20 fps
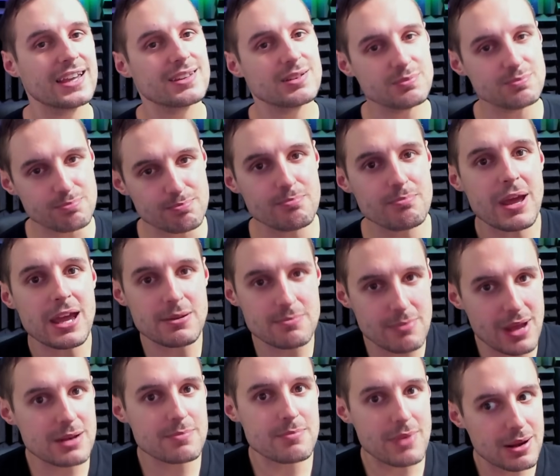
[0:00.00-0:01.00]
May,
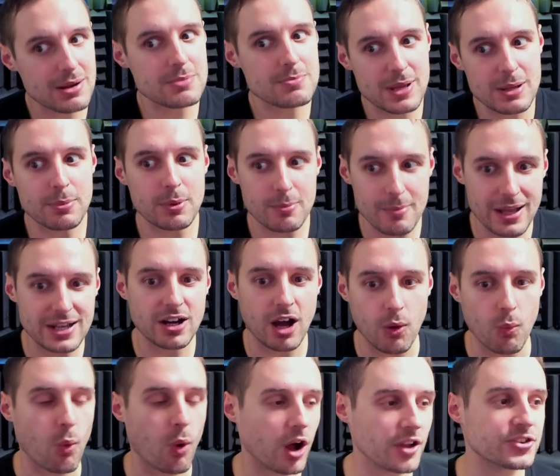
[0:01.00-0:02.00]
may, many people may
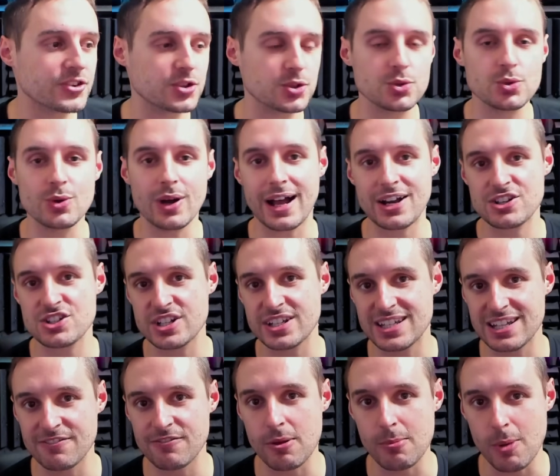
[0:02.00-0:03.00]
not want to actually
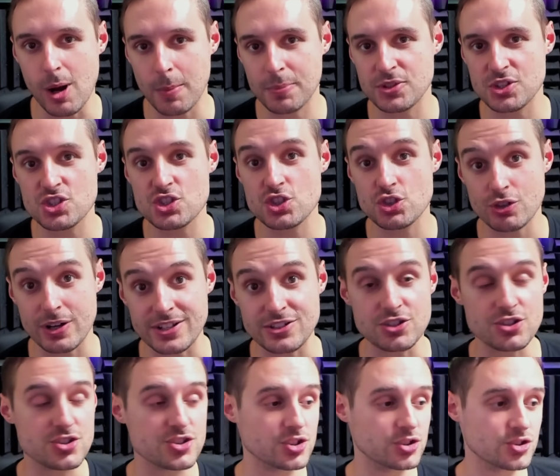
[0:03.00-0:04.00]
give them up to
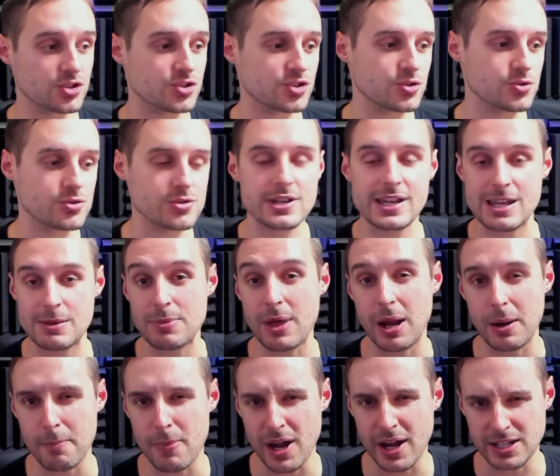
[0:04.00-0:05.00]
strangers, so just do keep
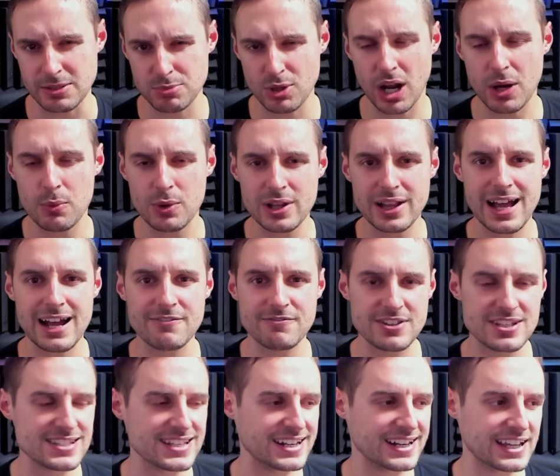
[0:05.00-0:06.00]
that in mind. But I will have
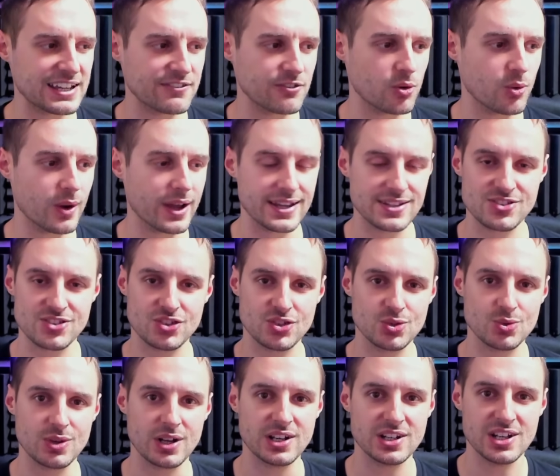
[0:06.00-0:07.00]
these in a giveaway
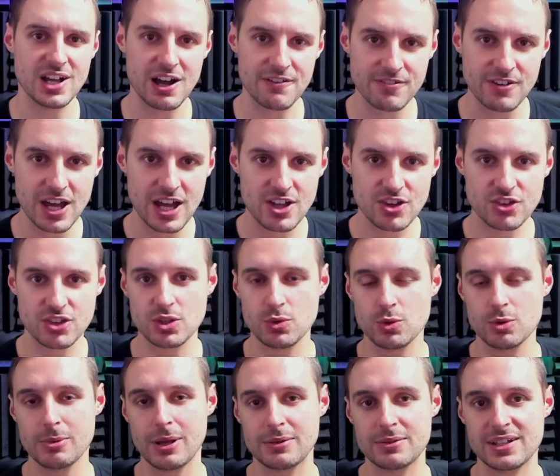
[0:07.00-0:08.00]
soon enough, so you
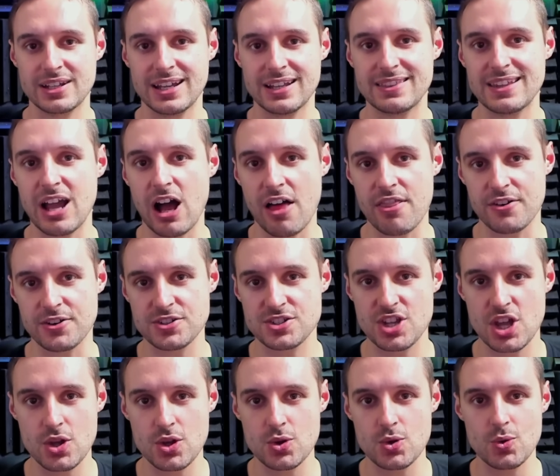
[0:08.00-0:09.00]
will be able to get the other
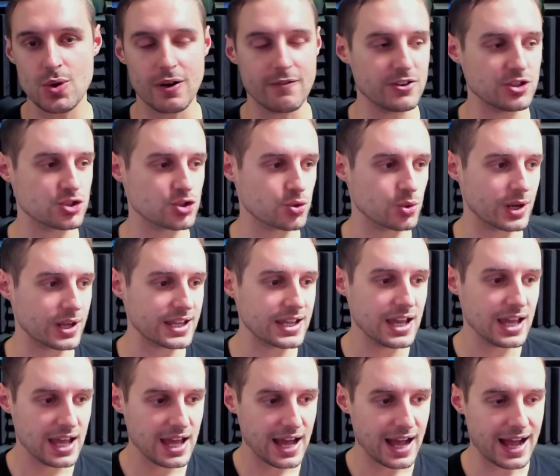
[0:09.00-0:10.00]
two
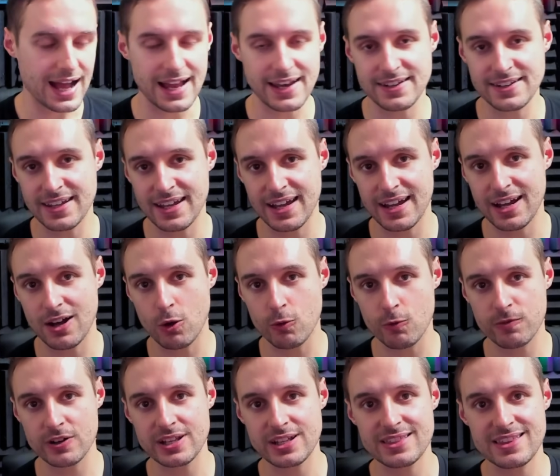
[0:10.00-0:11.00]
eventually. And uh,
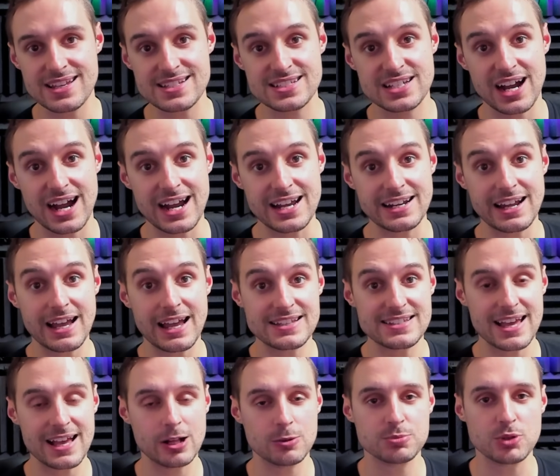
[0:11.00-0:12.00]
hopefully this guide
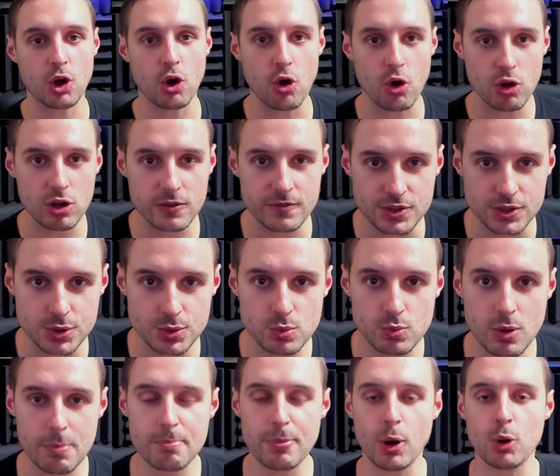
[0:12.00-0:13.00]
has helped all of you
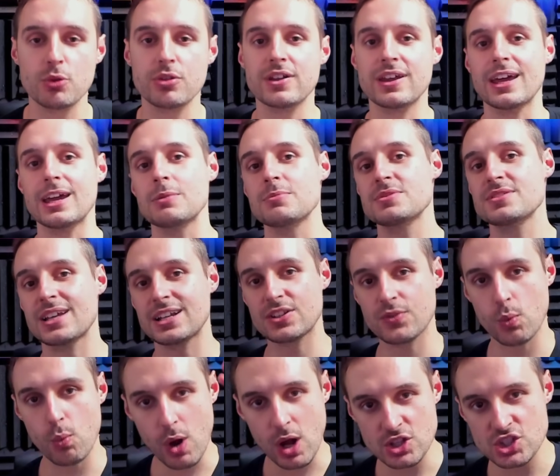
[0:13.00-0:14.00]
with both games. Thanks
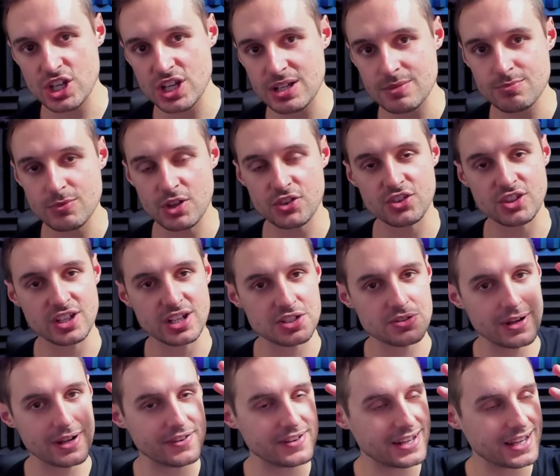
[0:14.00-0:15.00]
for watching. I'll see you guys
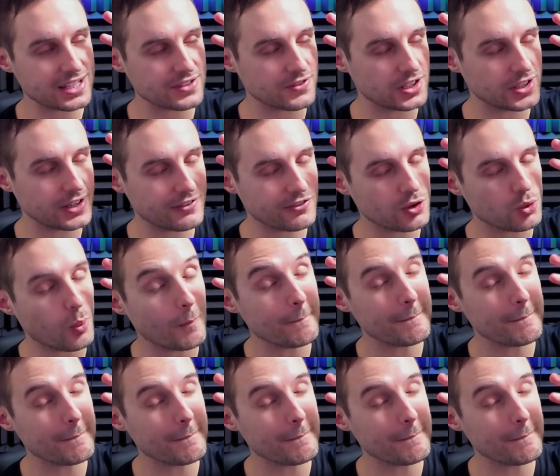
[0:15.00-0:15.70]
around the next video. Have a good one.